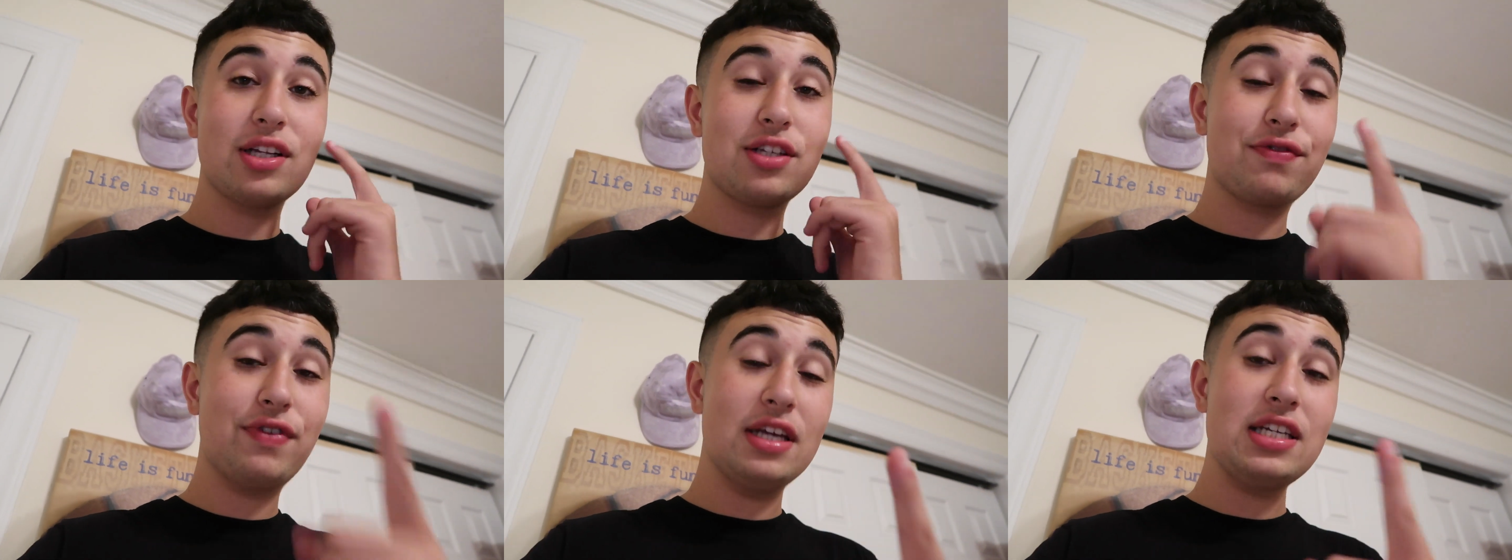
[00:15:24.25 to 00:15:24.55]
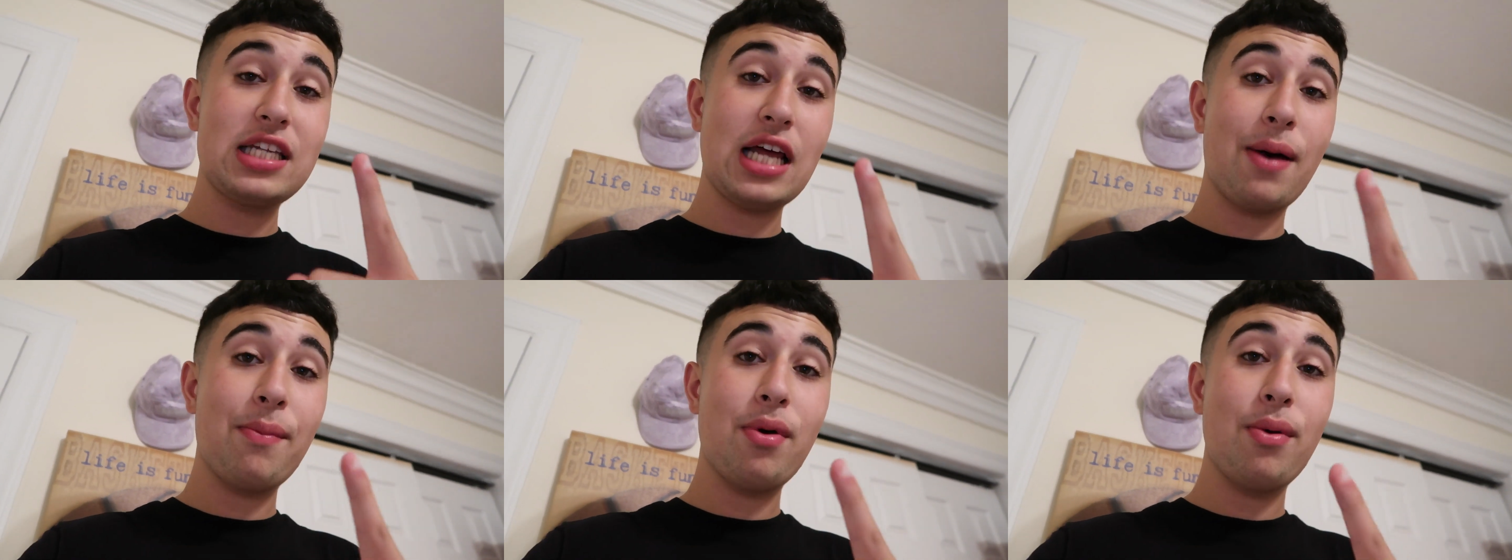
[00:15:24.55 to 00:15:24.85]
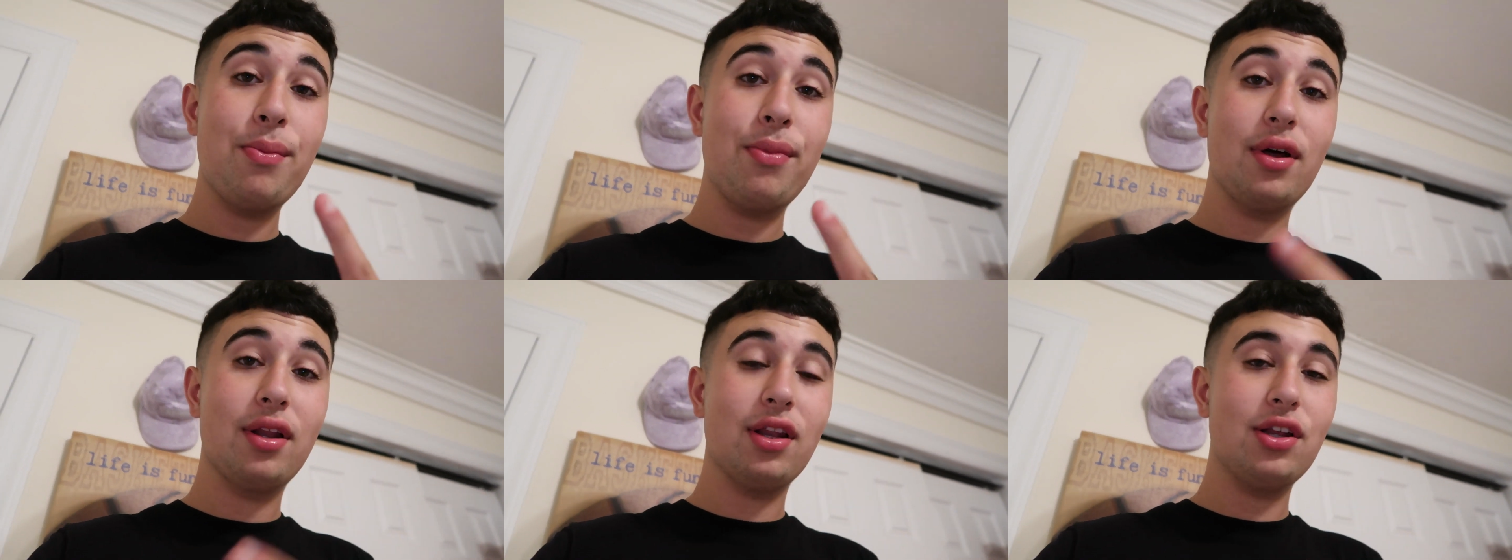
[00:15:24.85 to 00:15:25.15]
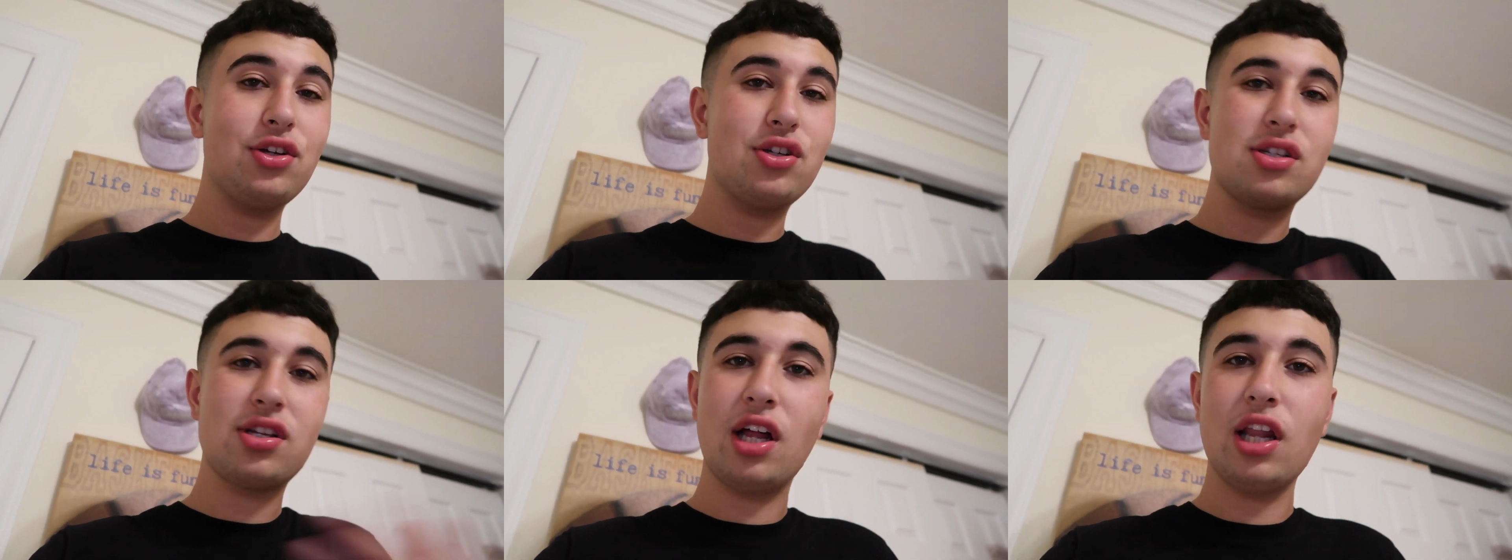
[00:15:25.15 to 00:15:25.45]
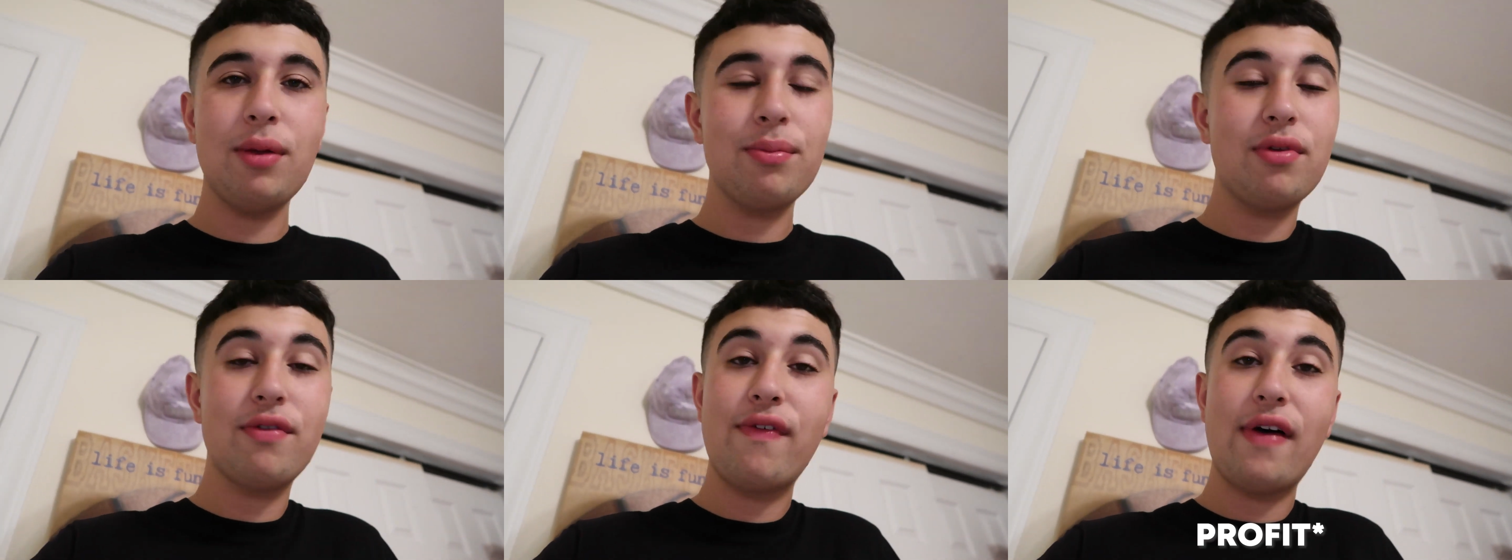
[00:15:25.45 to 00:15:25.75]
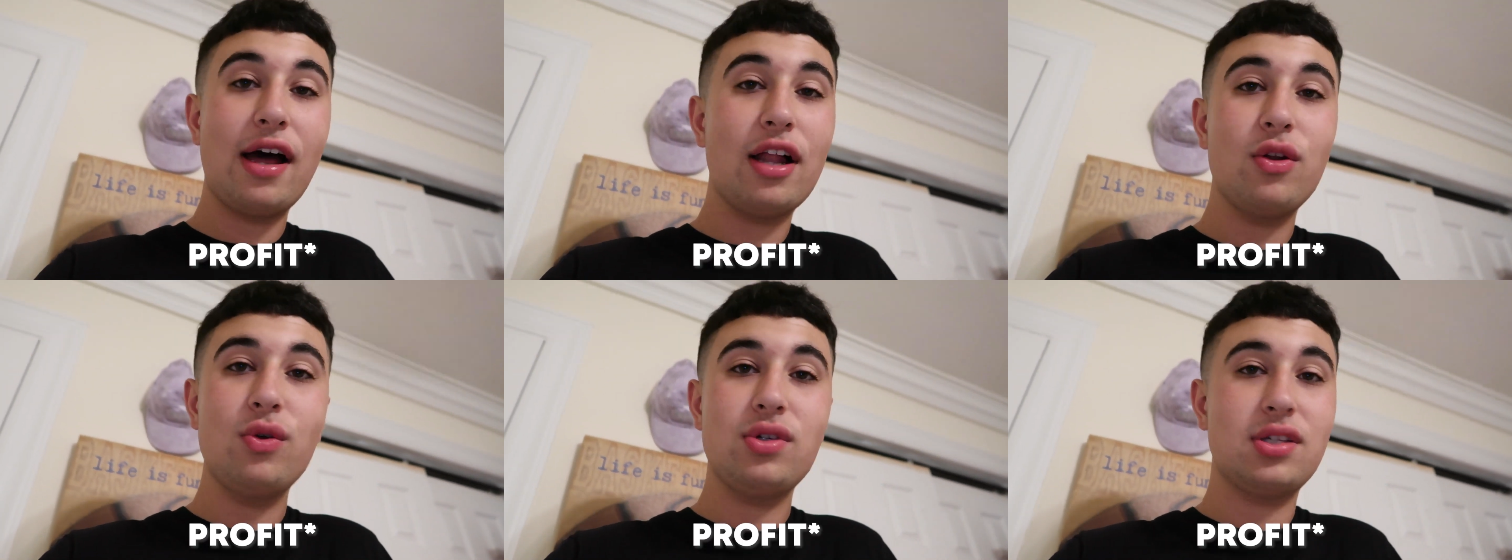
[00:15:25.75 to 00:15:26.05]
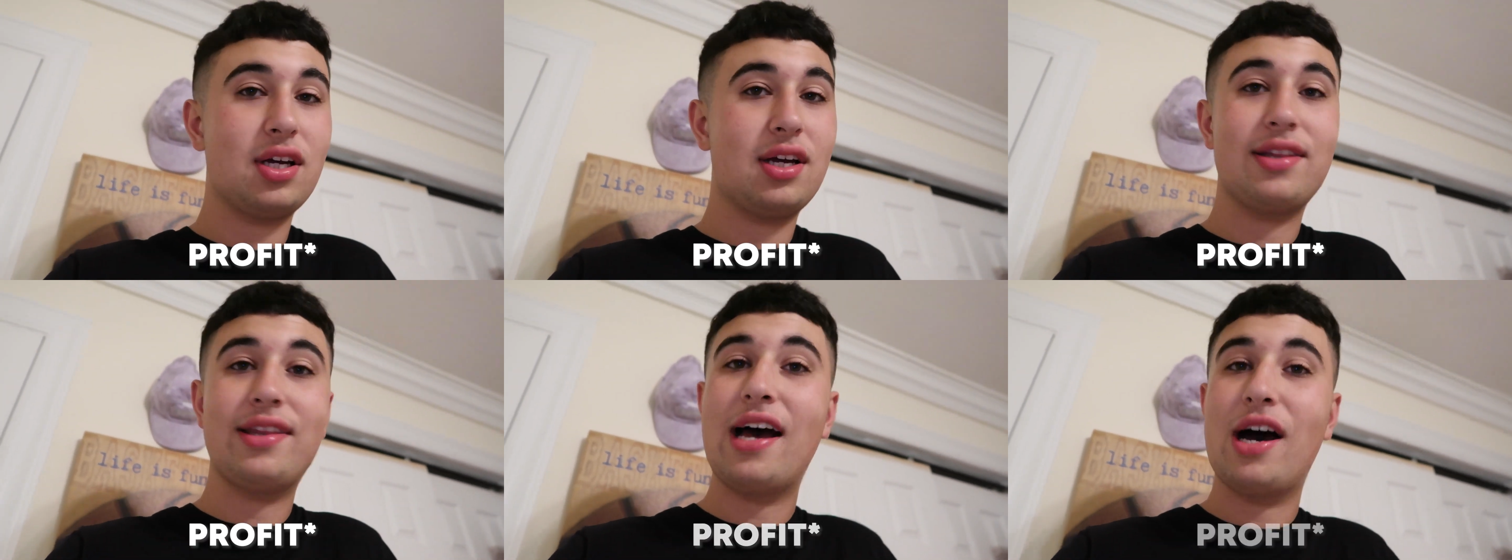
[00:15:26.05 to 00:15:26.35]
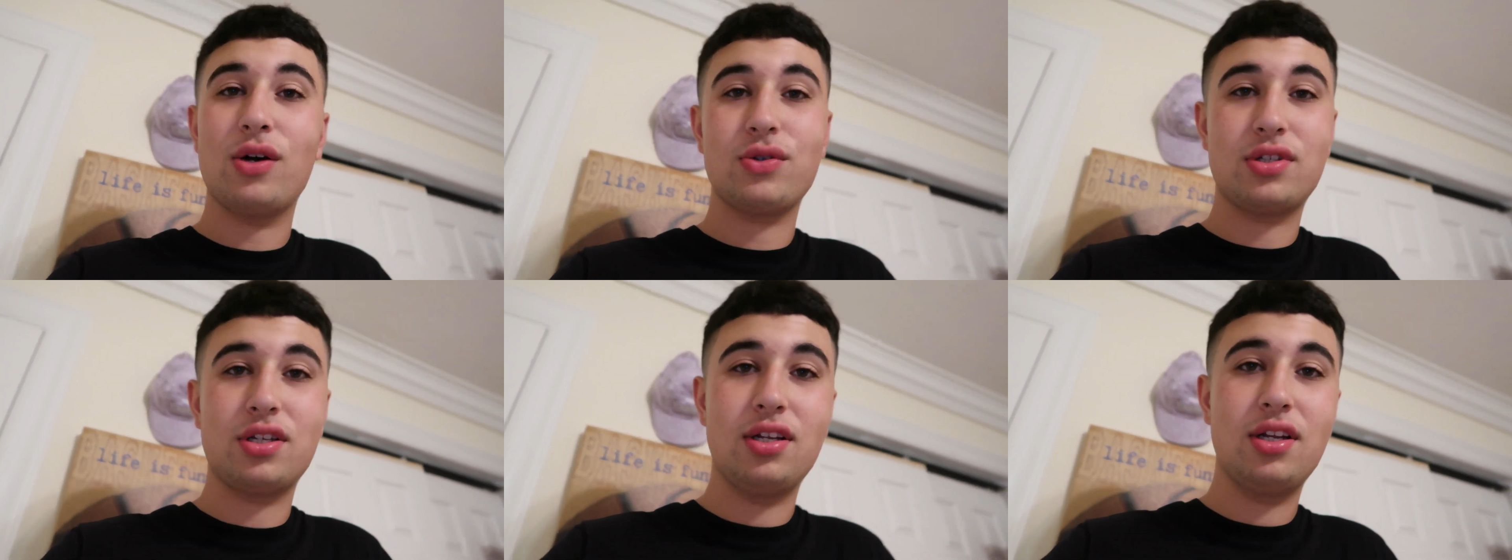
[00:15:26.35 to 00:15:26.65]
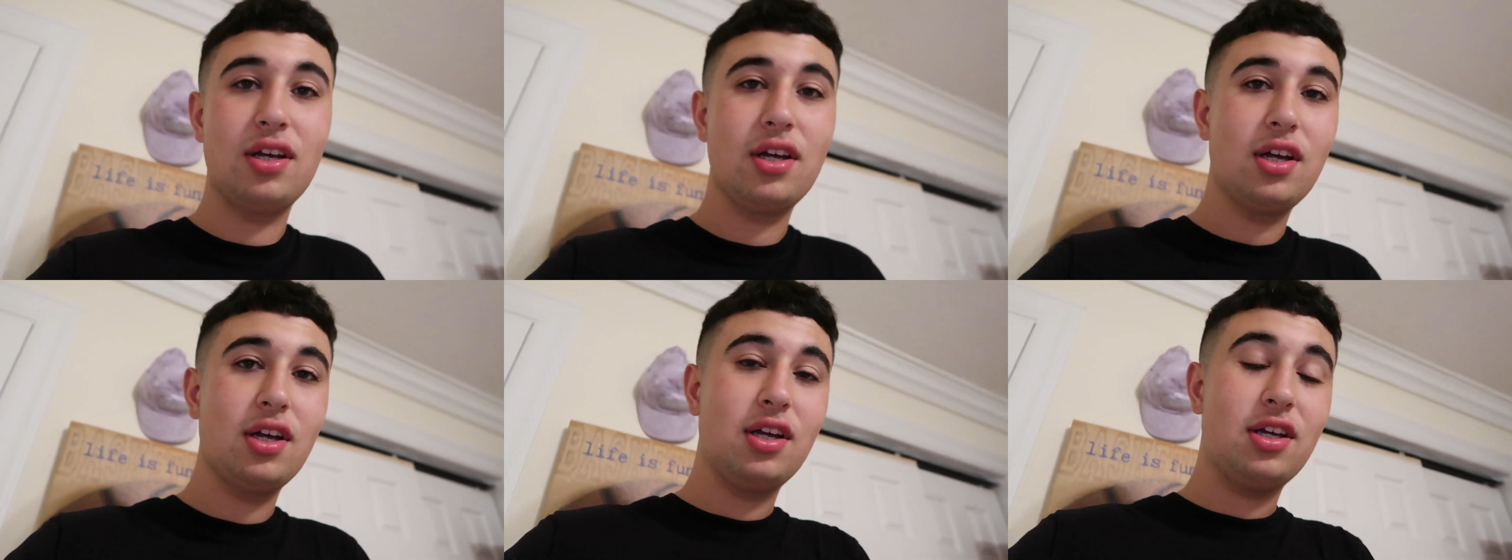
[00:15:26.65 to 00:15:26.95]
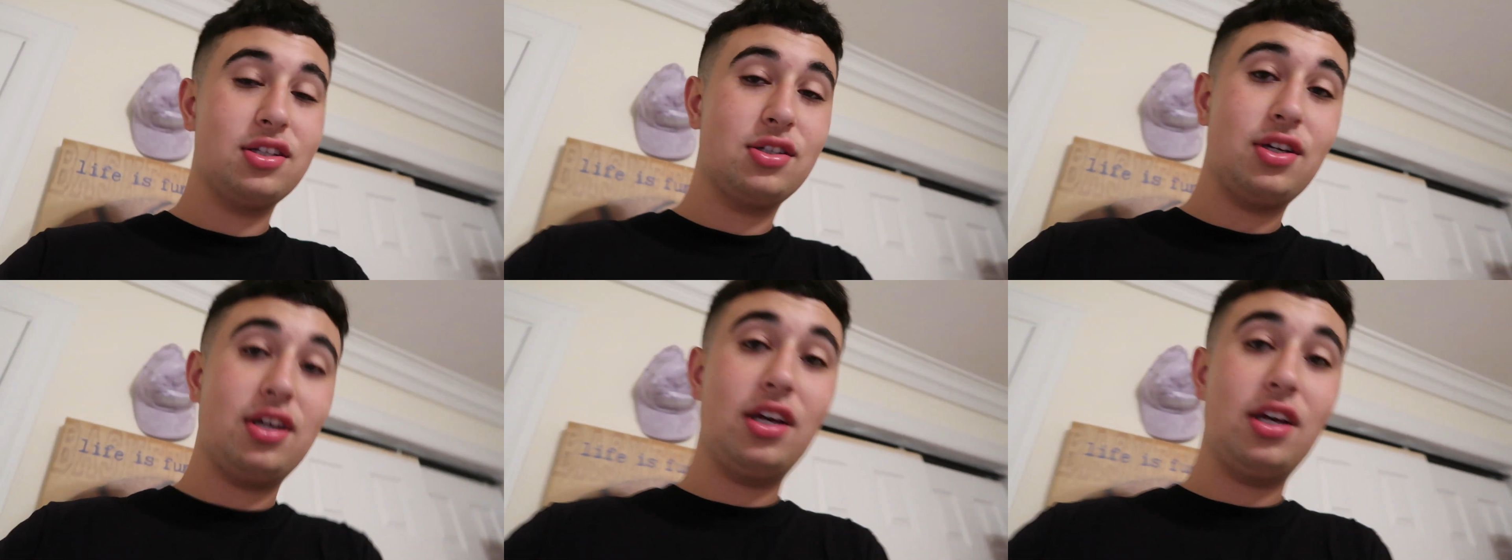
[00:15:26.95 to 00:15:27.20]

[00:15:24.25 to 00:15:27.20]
Let's FaceTime him, and let's tell him the value is like 1,000.